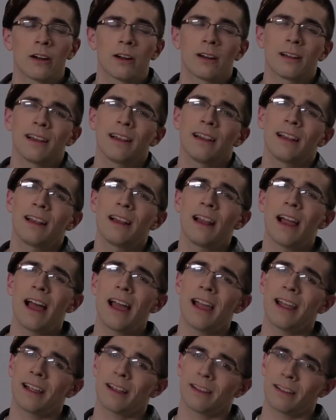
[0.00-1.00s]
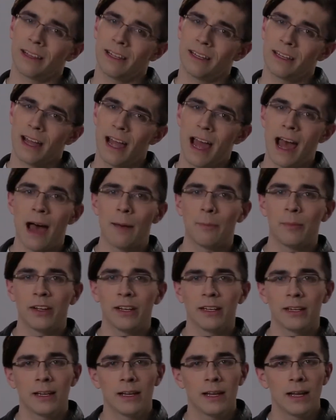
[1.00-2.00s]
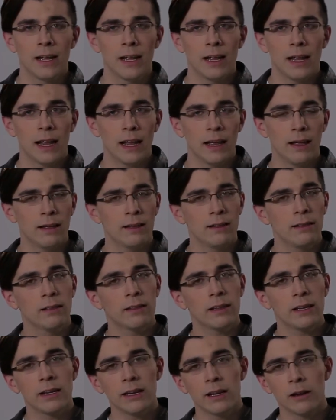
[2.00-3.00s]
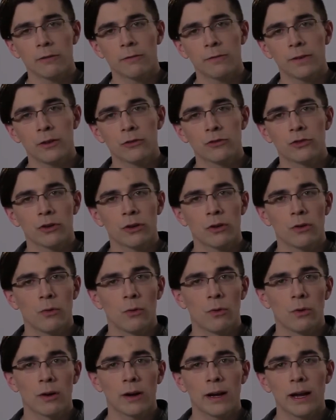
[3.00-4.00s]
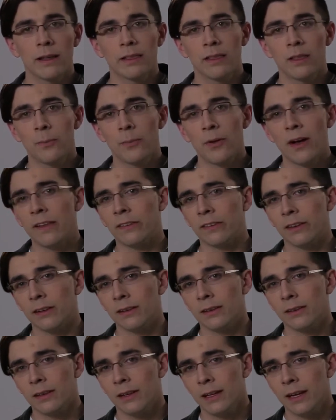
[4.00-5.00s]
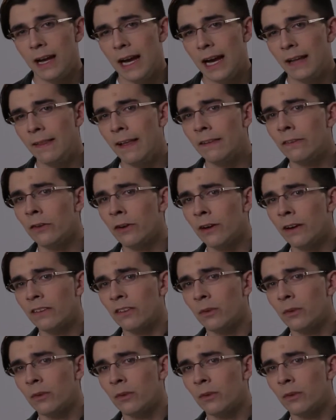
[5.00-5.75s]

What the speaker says: are likely to happen in the near future or in the present. And let's look